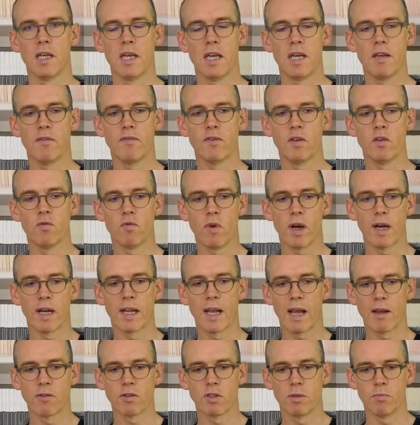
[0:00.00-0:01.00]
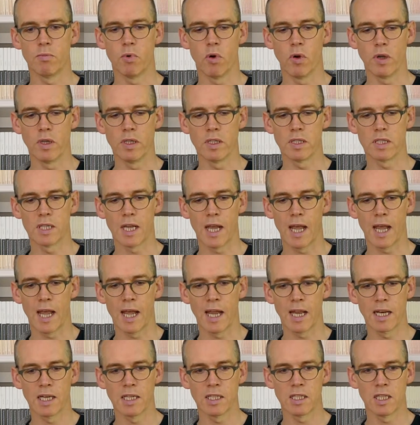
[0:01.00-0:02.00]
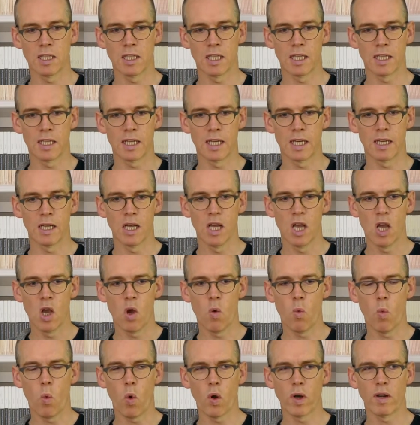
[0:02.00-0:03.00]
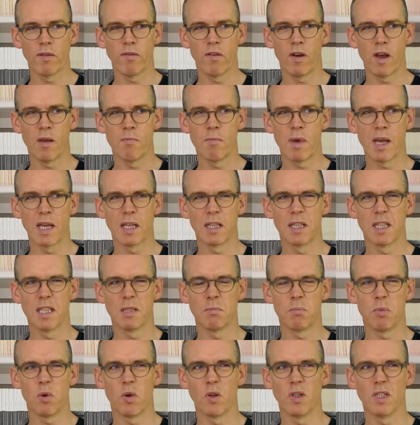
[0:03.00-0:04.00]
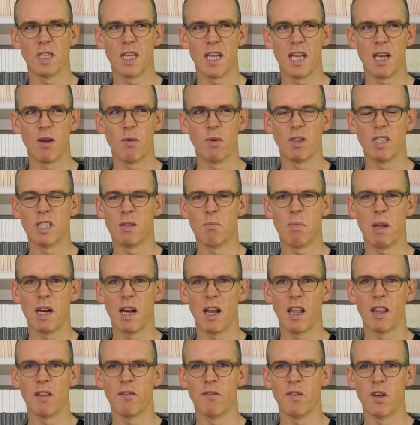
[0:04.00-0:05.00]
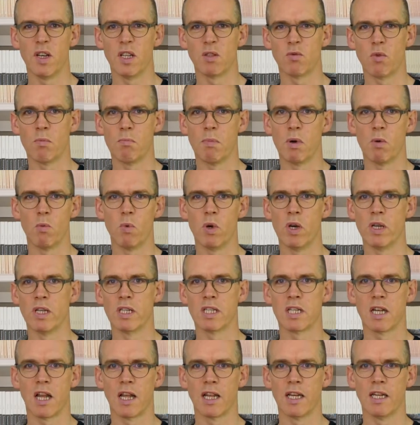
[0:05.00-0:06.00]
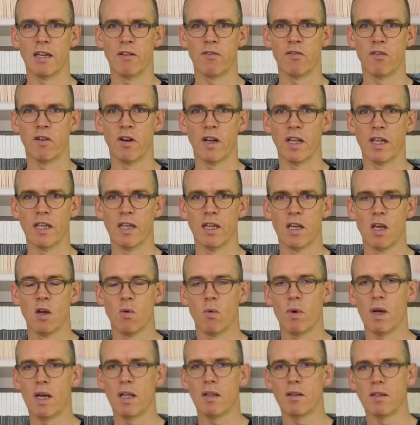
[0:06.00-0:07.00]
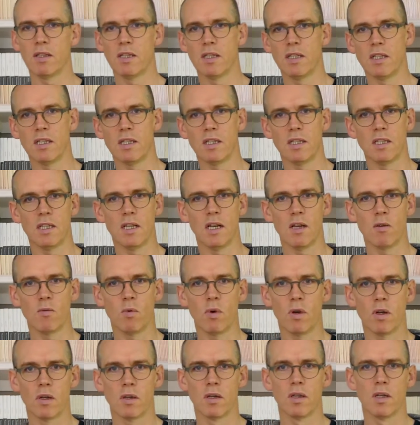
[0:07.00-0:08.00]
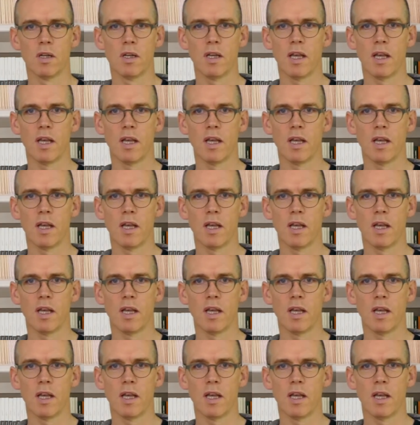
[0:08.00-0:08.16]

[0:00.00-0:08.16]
If you're running out of points and you're thinking, what if I make this point here, which is a bit like the first one, but worded slightly differently? Well, you know what?